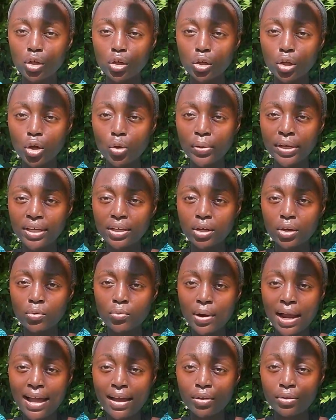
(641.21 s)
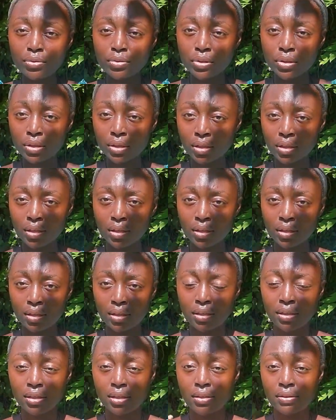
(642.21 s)
glowing around
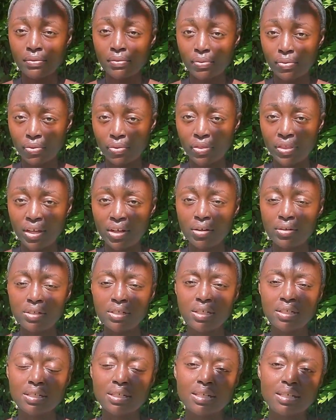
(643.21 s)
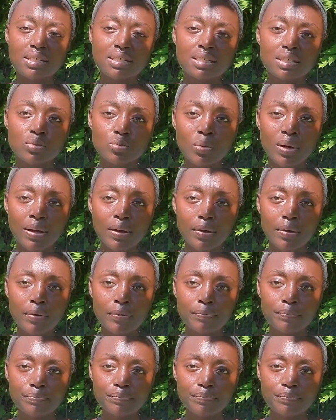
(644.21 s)
their deities as well.